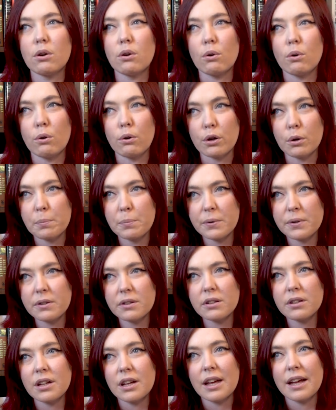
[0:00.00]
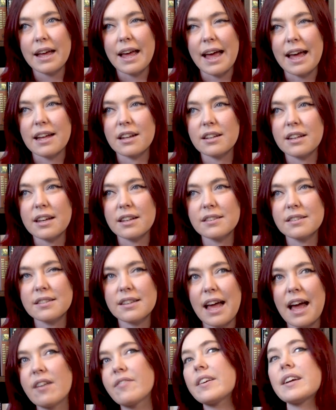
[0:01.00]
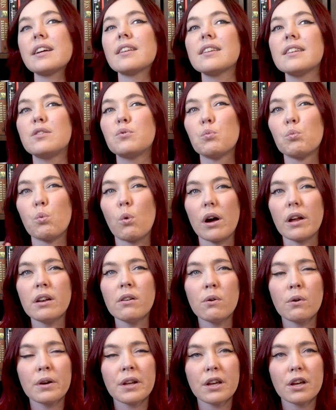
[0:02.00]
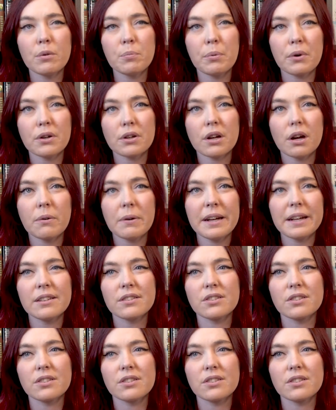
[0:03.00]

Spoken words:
Audible and having at least one audiobook going.